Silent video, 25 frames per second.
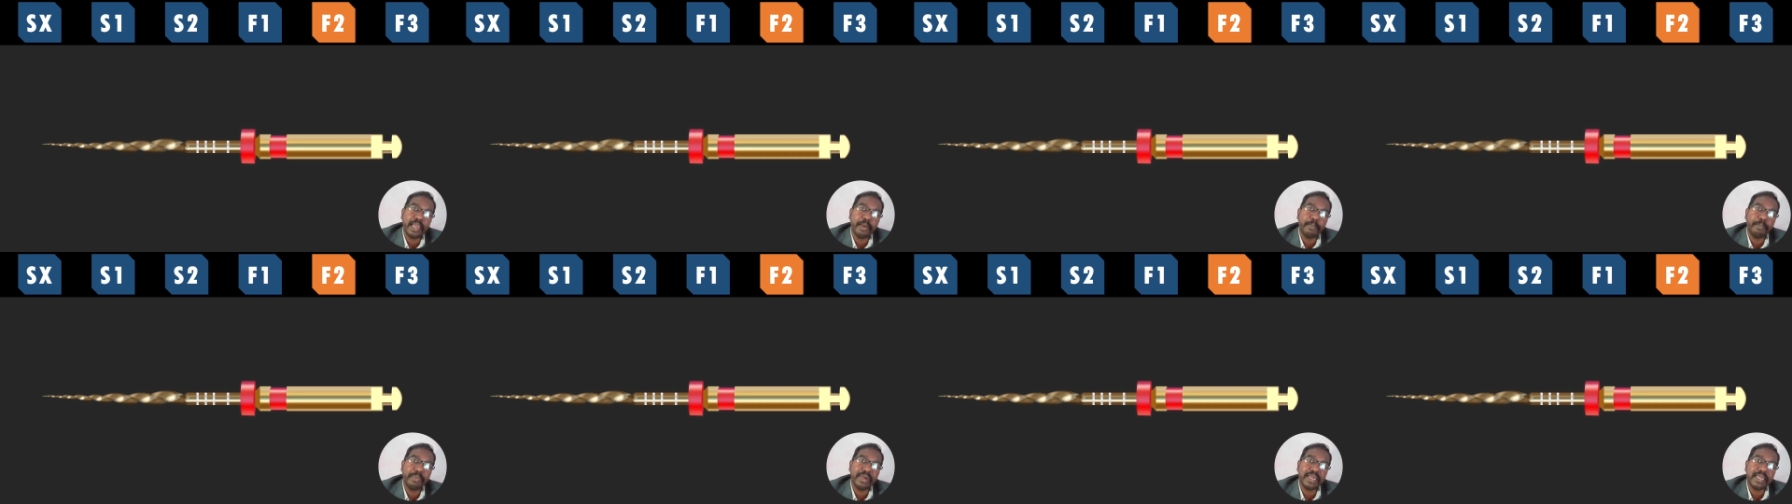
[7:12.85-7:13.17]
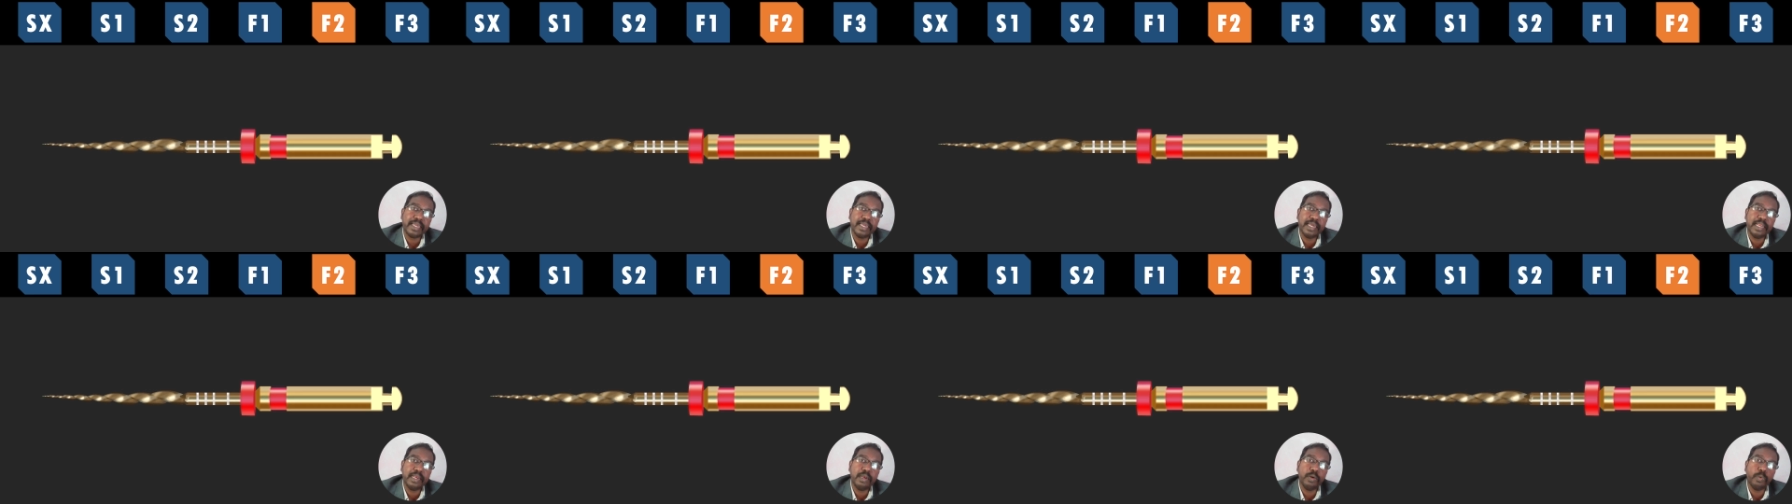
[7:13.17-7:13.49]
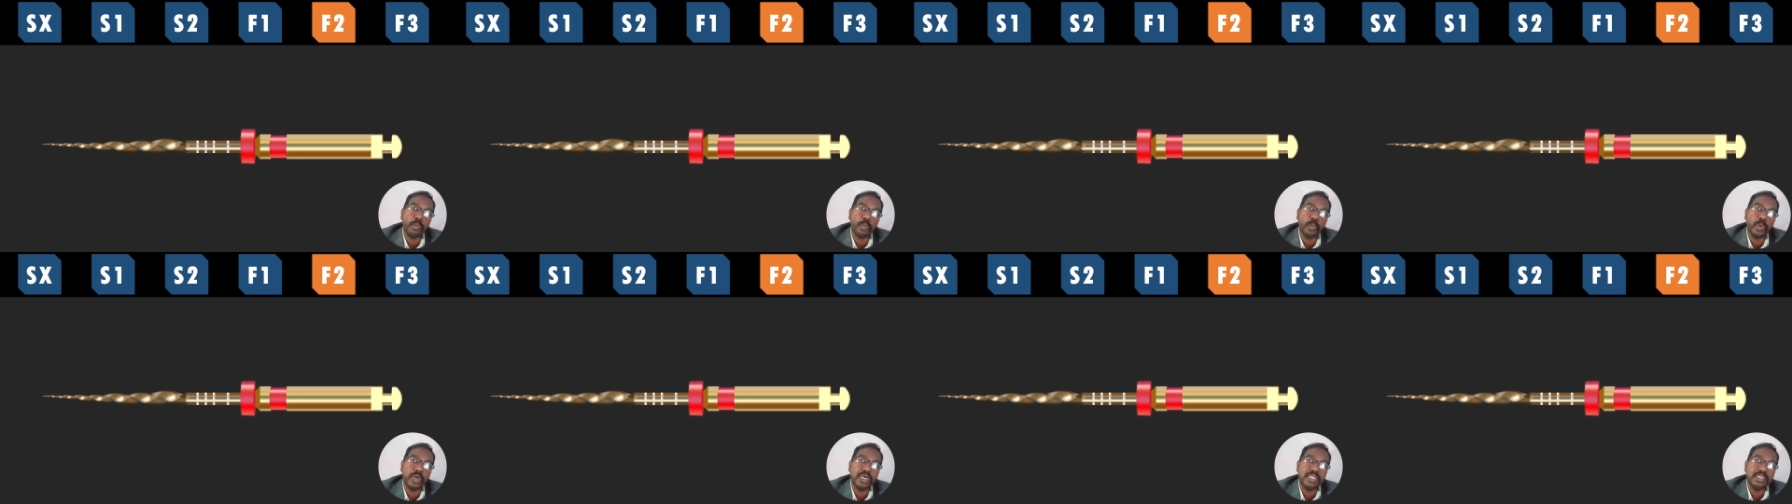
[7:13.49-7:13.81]
apical
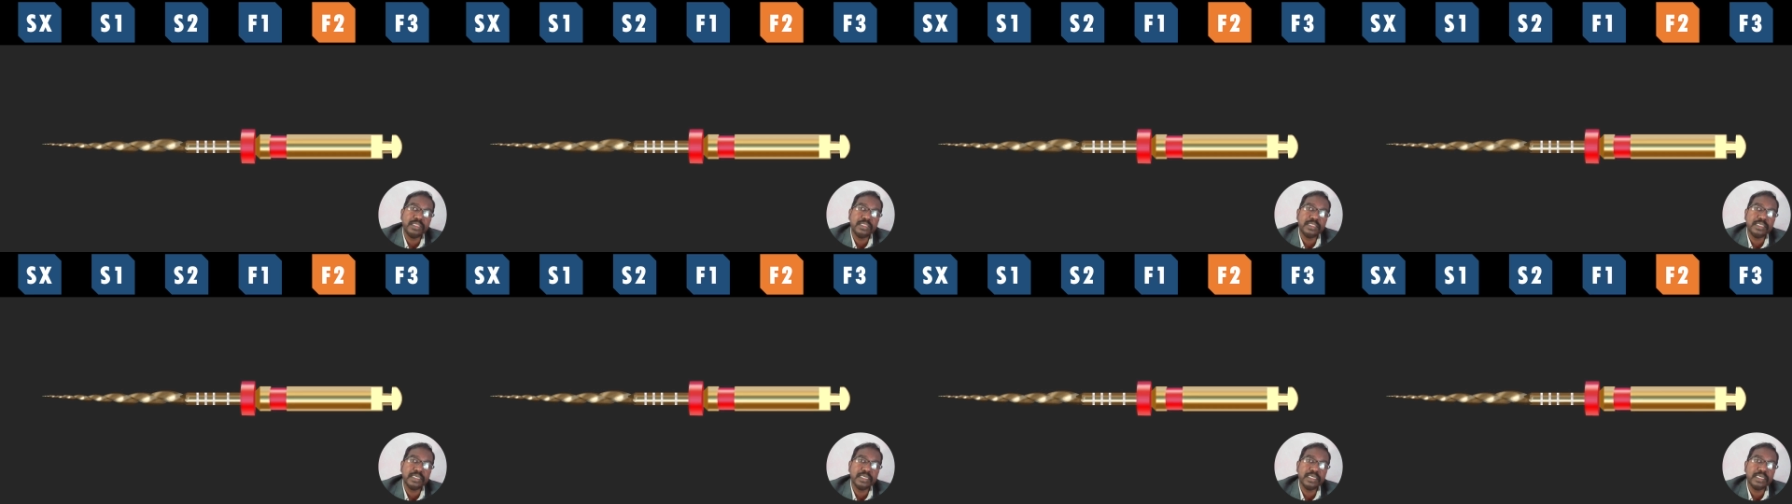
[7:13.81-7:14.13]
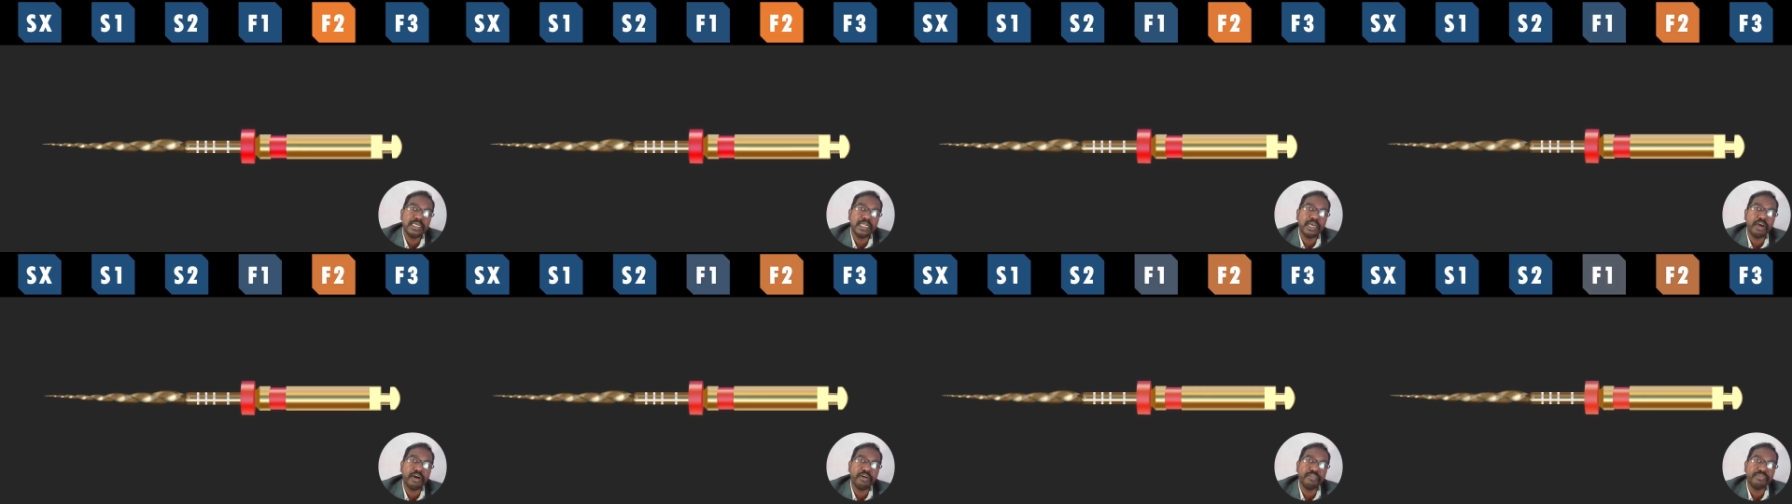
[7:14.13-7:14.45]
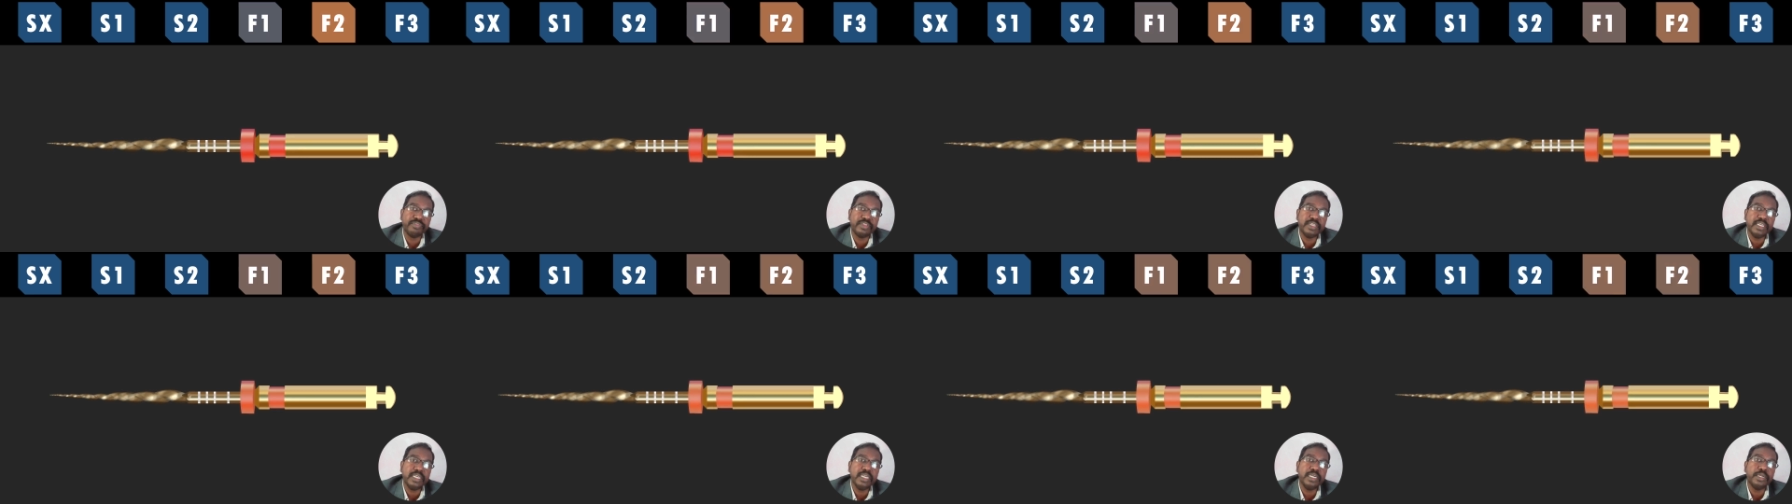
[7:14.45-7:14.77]
one-third
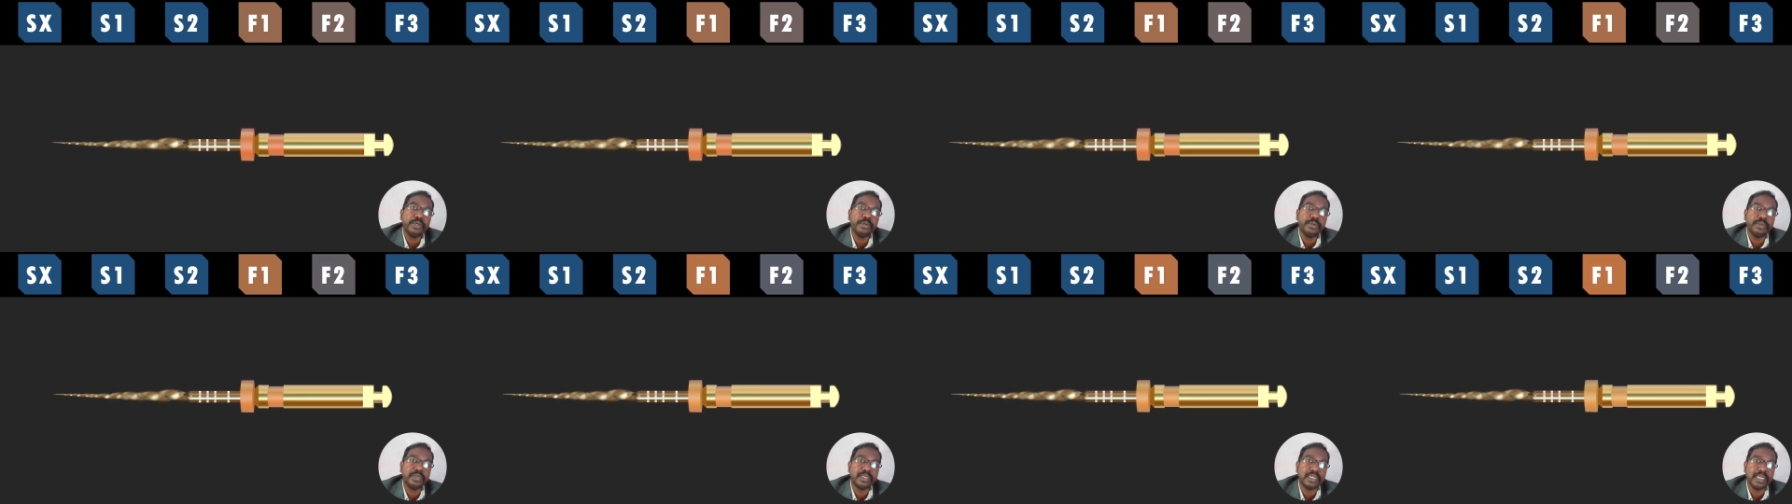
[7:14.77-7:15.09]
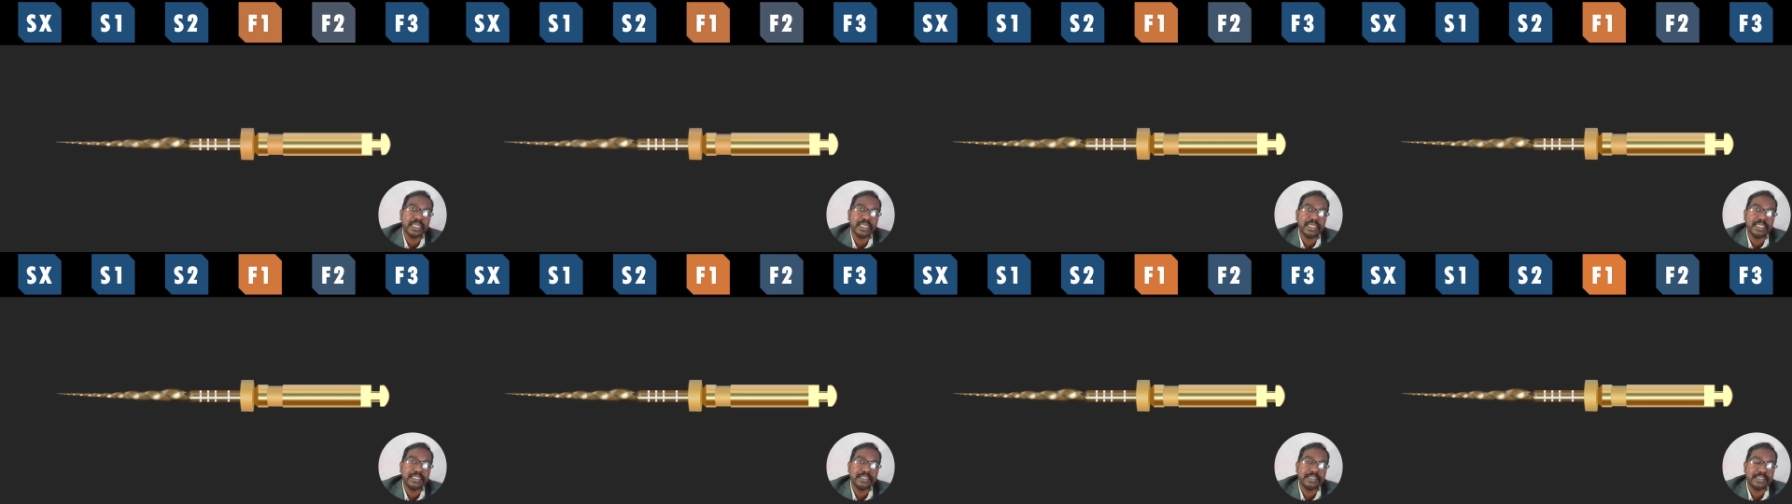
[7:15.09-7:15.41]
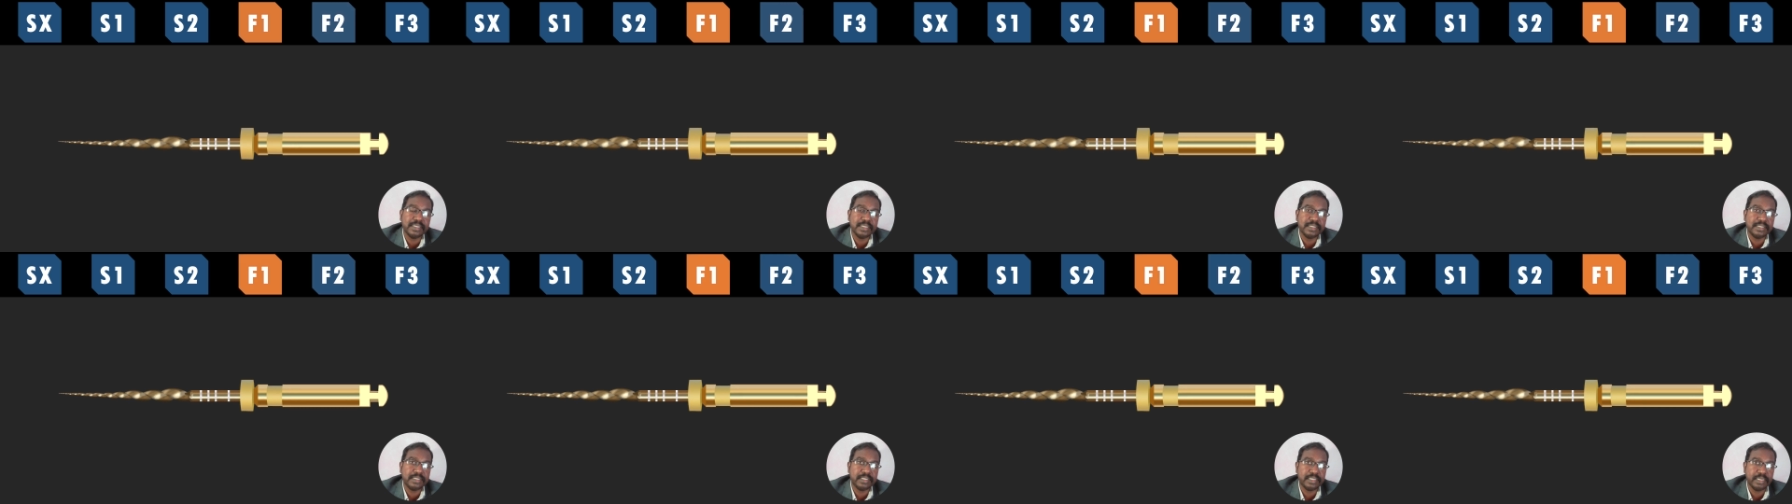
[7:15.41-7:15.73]
of the root canal
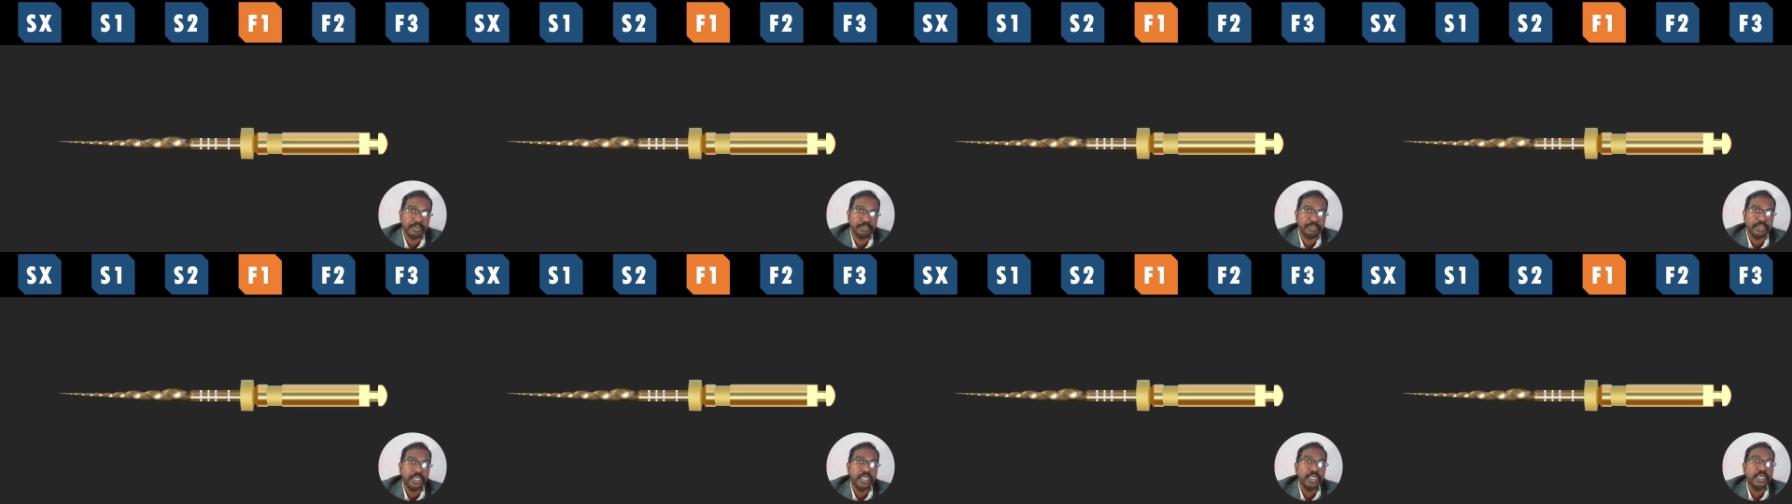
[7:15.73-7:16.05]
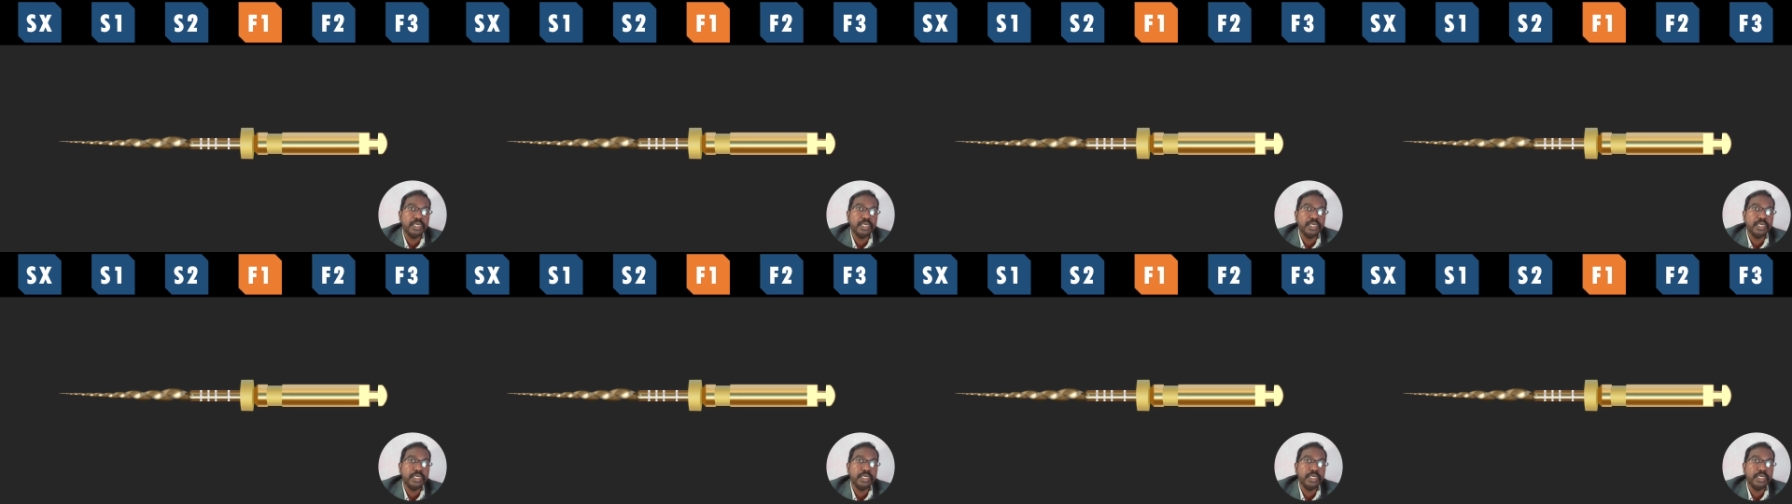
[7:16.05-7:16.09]
system.